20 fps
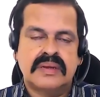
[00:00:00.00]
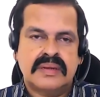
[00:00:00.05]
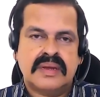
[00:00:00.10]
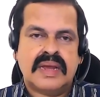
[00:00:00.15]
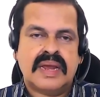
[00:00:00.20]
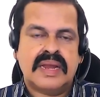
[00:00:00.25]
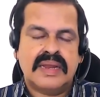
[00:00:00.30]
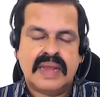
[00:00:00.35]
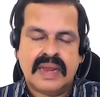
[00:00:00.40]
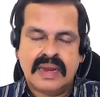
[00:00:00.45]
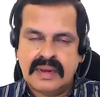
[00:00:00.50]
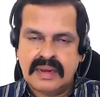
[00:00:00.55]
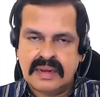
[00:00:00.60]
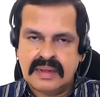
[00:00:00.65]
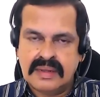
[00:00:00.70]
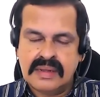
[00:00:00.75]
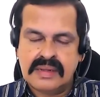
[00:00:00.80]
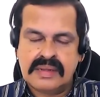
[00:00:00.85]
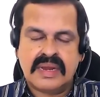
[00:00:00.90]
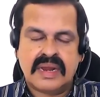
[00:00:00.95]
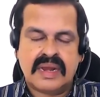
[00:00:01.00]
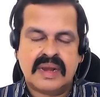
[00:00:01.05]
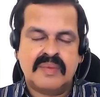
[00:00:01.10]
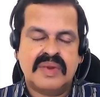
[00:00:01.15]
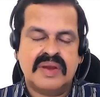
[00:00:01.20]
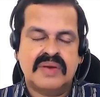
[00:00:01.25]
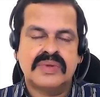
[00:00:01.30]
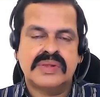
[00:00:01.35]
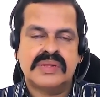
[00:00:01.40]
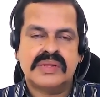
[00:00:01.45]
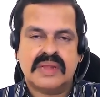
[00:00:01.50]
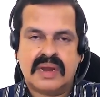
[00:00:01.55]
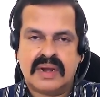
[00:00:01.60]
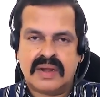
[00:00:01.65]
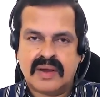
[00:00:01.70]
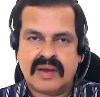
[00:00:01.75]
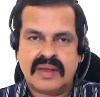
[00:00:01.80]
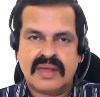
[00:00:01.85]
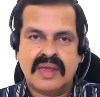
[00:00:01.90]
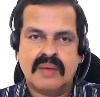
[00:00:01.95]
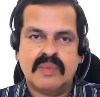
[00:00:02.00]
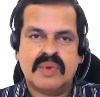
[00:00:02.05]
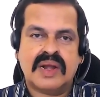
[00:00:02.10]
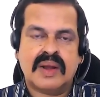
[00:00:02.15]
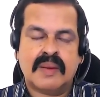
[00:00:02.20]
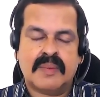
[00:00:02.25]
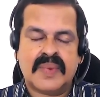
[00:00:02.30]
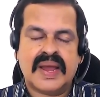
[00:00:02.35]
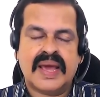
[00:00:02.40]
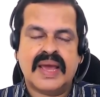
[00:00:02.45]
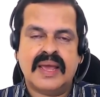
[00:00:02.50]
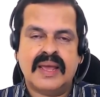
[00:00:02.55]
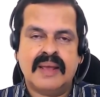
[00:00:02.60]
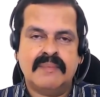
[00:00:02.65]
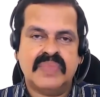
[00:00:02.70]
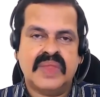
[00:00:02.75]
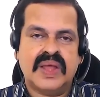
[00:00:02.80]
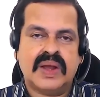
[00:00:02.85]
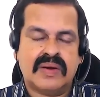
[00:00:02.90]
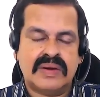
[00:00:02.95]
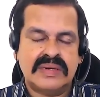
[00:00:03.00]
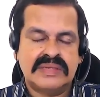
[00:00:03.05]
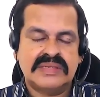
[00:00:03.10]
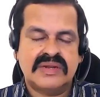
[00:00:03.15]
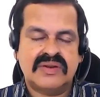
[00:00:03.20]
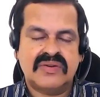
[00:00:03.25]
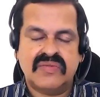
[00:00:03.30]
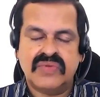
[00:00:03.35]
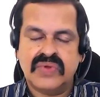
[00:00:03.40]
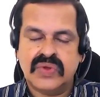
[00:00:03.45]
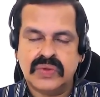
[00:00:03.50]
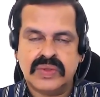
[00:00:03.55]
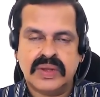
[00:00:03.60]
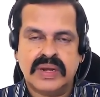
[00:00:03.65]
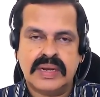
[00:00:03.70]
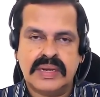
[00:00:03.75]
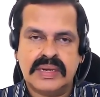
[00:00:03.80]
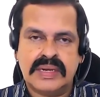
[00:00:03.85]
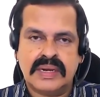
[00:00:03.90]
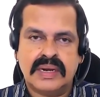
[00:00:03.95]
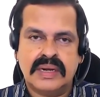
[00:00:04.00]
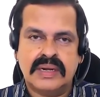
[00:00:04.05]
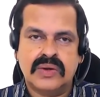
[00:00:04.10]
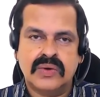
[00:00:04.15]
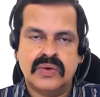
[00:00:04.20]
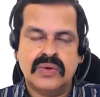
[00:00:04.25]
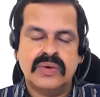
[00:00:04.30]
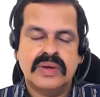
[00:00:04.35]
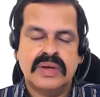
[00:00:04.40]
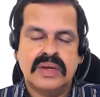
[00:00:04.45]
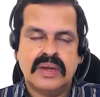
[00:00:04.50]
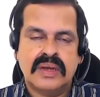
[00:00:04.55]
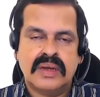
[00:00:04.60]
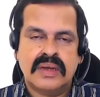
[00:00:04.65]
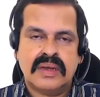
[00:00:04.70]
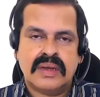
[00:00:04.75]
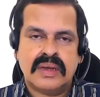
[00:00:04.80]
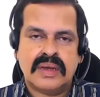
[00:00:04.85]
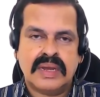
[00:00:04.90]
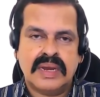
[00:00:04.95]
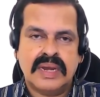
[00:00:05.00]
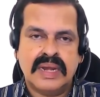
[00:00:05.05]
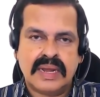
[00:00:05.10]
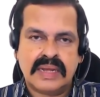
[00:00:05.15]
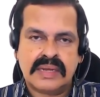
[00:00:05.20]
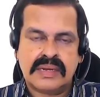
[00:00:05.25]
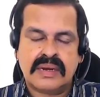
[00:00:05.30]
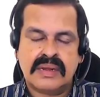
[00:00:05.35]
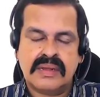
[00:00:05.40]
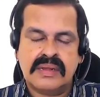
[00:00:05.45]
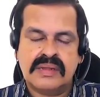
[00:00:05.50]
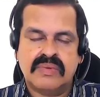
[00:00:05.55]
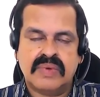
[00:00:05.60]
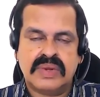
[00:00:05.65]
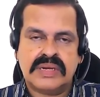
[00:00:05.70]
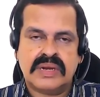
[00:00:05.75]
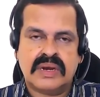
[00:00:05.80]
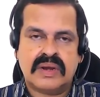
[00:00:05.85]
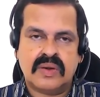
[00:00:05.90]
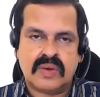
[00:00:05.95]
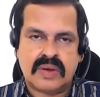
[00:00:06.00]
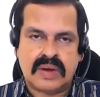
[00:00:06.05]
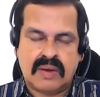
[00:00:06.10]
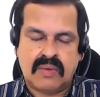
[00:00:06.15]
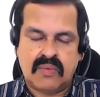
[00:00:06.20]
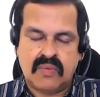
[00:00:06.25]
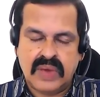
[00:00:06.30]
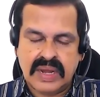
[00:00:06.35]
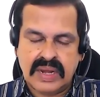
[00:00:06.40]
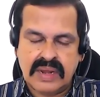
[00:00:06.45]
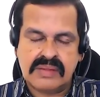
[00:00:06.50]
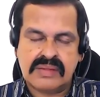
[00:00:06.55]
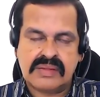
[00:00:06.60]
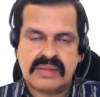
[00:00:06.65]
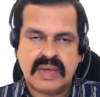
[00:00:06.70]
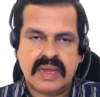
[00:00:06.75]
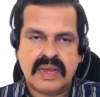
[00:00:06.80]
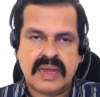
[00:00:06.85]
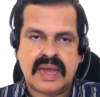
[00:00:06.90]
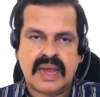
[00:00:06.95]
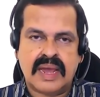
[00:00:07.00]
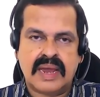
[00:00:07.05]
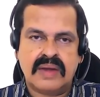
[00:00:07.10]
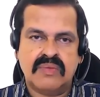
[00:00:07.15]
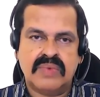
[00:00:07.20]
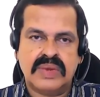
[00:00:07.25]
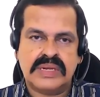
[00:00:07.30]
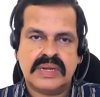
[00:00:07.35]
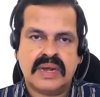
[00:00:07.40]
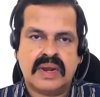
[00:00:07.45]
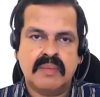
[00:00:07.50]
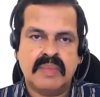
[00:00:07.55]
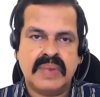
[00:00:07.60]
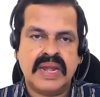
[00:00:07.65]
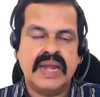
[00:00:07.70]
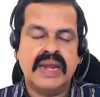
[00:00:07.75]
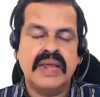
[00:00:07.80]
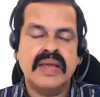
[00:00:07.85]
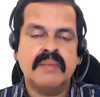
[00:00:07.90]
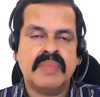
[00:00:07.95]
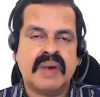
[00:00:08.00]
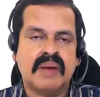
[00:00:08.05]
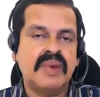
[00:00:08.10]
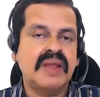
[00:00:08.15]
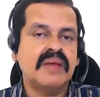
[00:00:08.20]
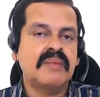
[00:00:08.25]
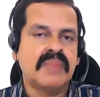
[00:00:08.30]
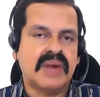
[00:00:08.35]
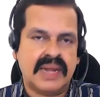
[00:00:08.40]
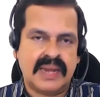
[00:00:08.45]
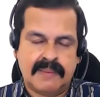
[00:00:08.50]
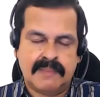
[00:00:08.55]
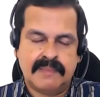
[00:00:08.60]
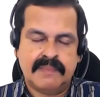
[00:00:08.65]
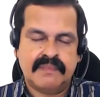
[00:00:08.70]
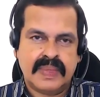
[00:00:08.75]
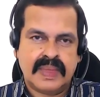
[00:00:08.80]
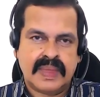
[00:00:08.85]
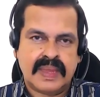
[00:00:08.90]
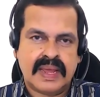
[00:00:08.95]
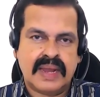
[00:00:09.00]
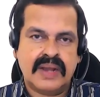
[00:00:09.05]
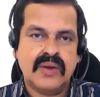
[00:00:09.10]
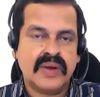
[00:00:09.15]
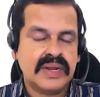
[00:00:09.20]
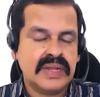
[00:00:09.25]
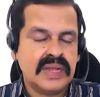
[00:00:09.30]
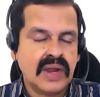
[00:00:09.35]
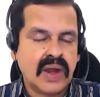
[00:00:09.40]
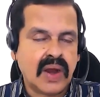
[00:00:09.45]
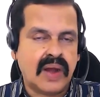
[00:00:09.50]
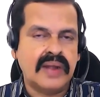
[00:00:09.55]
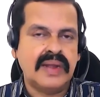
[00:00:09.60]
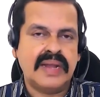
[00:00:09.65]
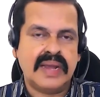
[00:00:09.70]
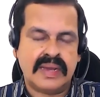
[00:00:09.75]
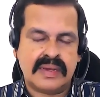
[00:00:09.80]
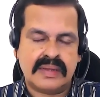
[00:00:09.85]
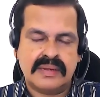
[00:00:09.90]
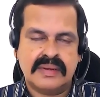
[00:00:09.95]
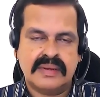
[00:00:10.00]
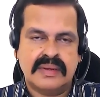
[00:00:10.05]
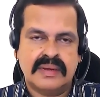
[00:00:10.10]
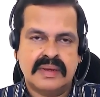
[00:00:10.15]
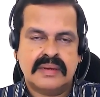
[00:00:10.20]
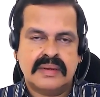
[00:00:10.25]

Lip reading: And then this gentleman was talking about applying the concept of euthanasia to industries which are very sick and which are bleeding public money. And look at the context.